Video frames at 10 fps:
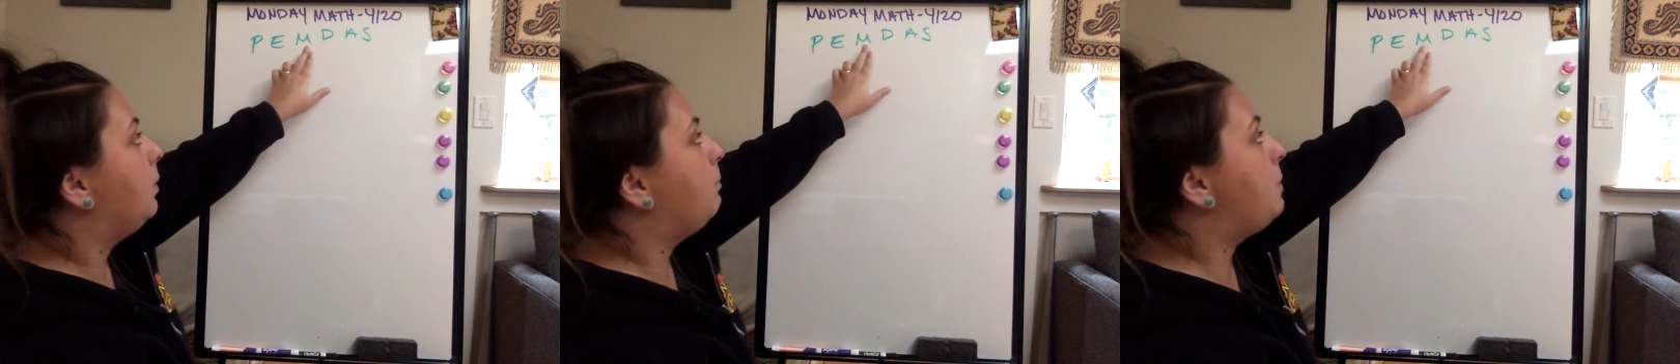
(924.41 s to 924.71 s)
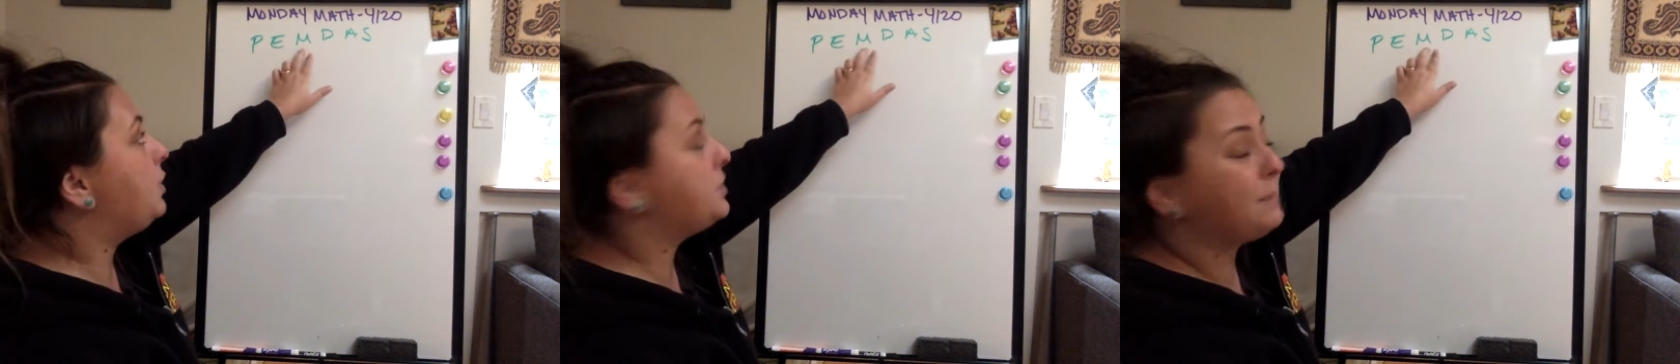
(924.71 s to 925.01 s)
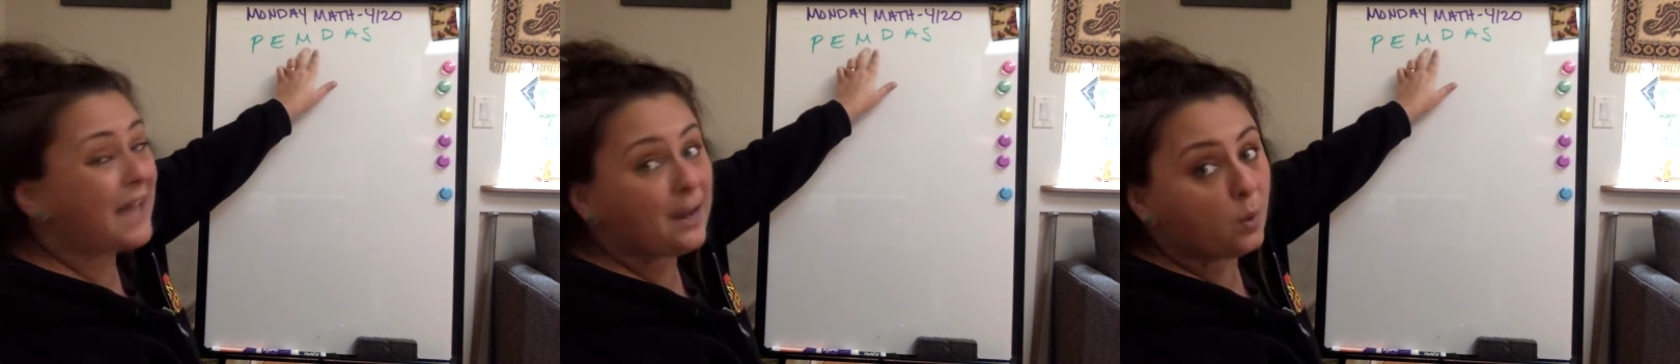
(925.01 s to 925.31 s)

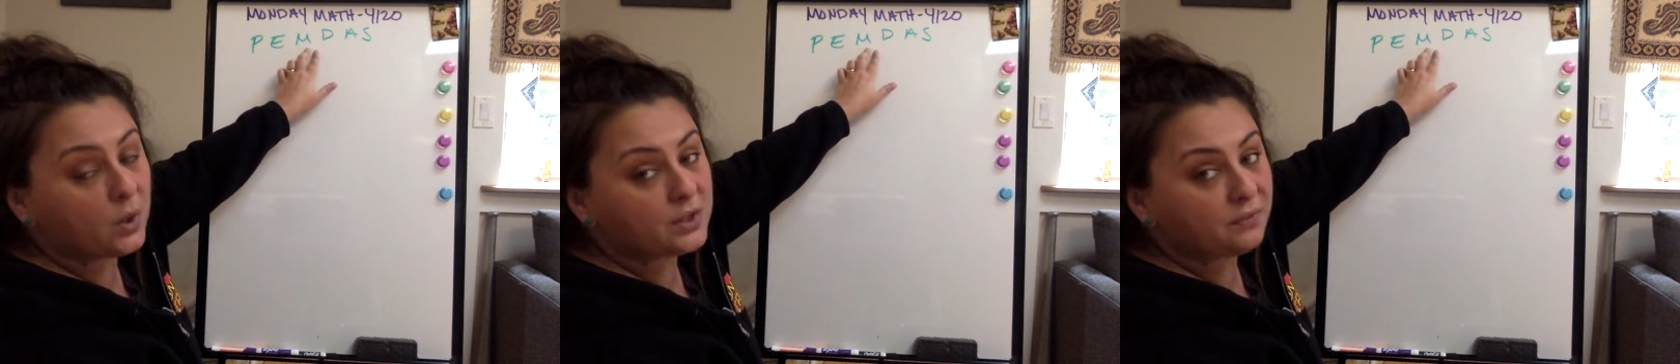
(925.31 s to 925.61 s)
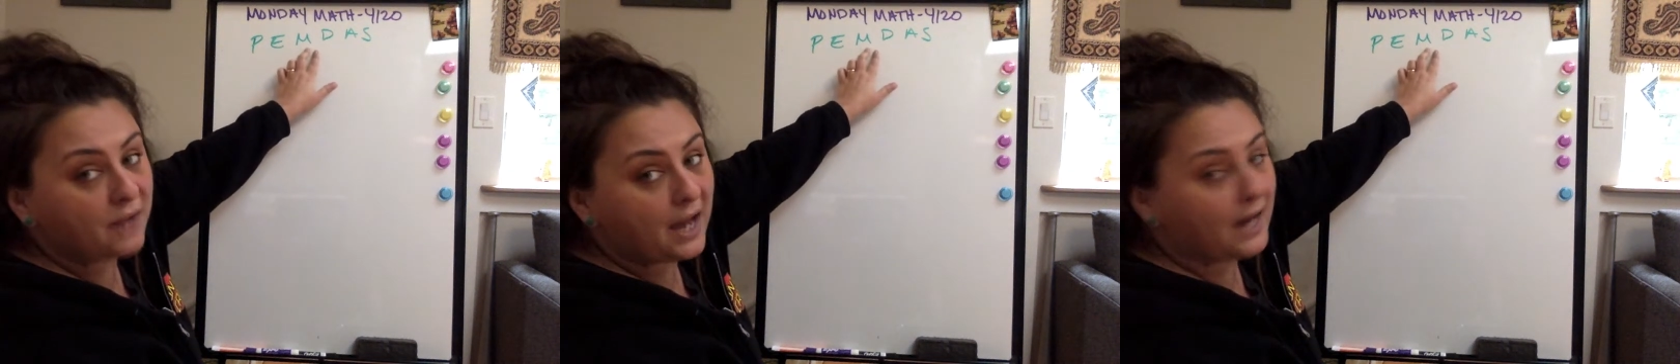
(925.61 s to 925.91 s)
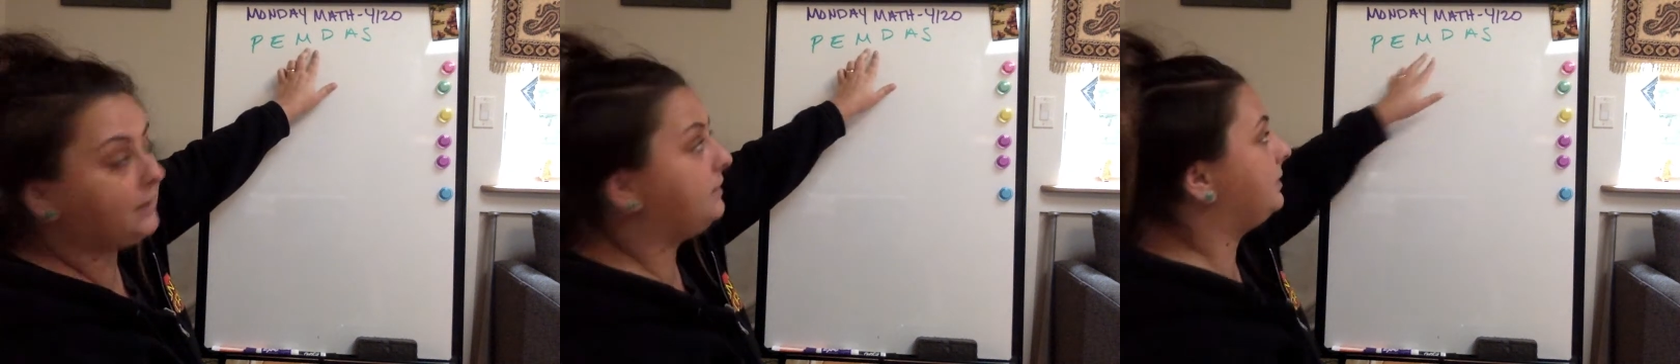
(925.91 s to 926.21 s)
multiply or
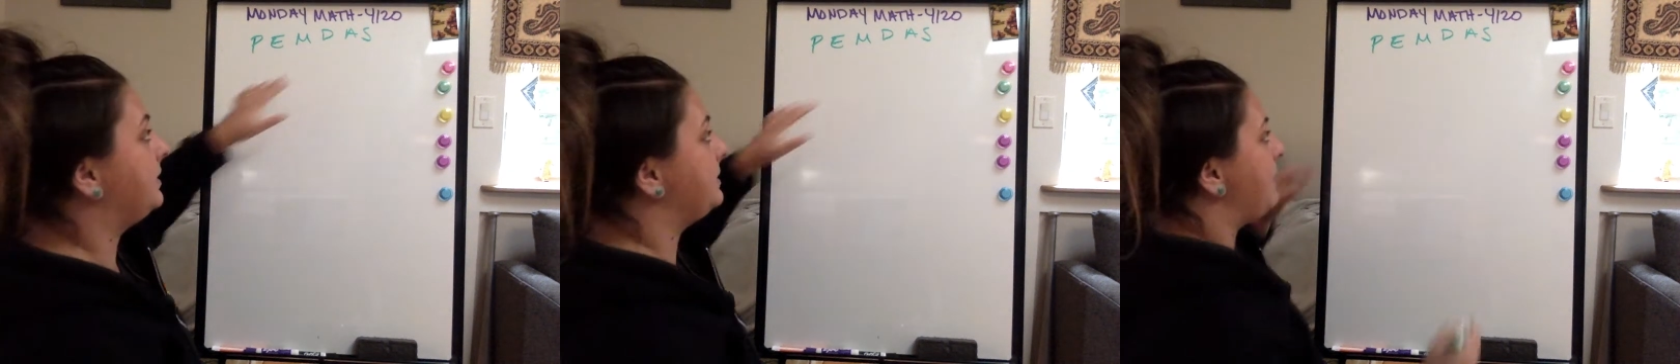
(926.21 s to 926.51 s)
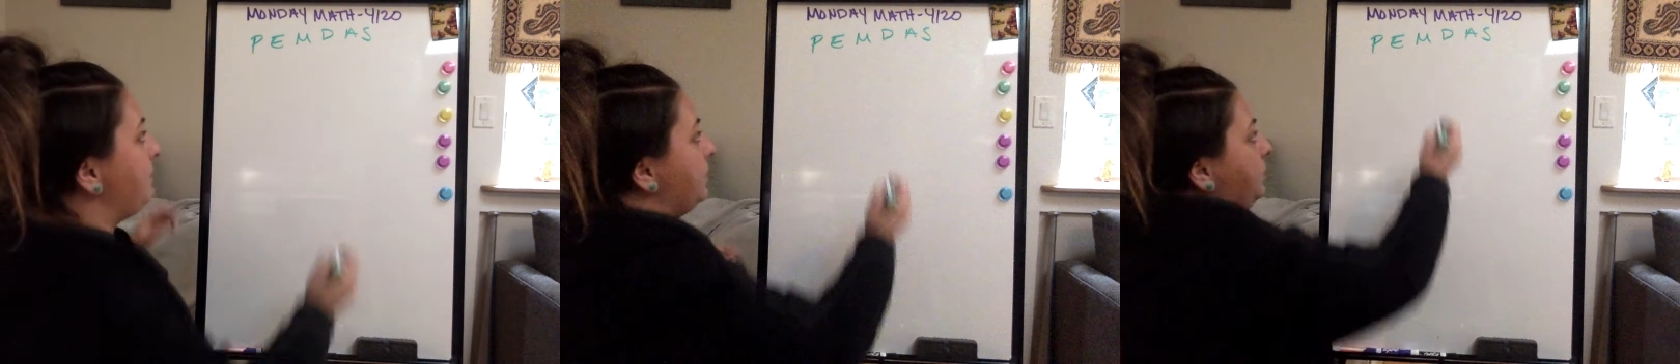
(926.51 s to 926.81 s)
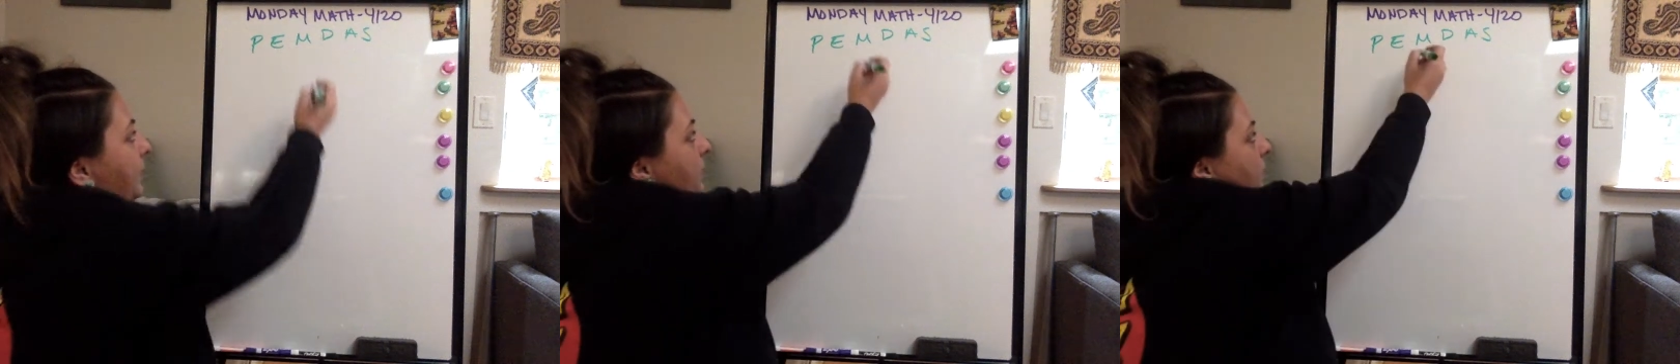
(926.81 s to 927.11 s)
divide, because remember
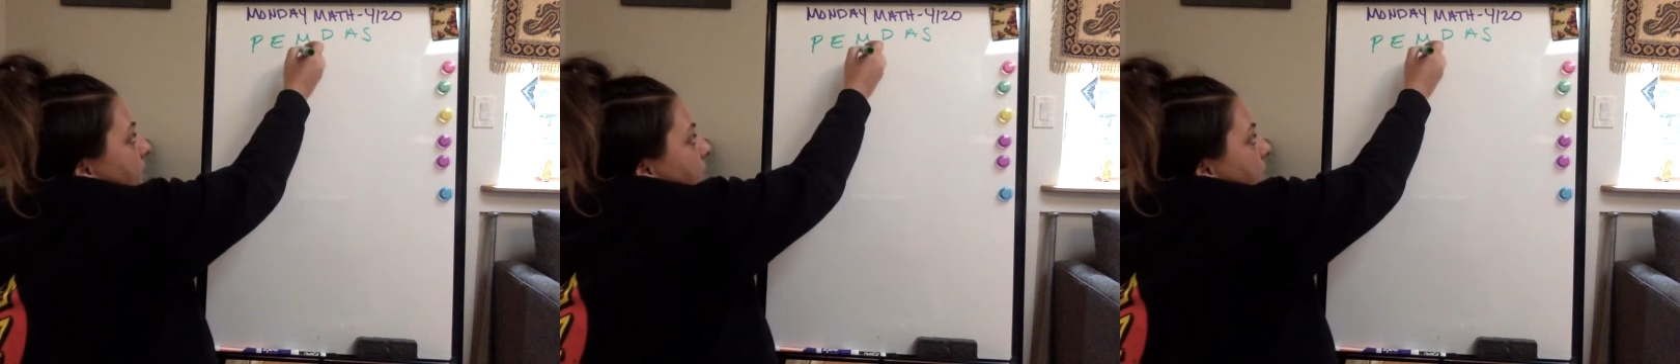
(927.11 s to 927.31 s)
we go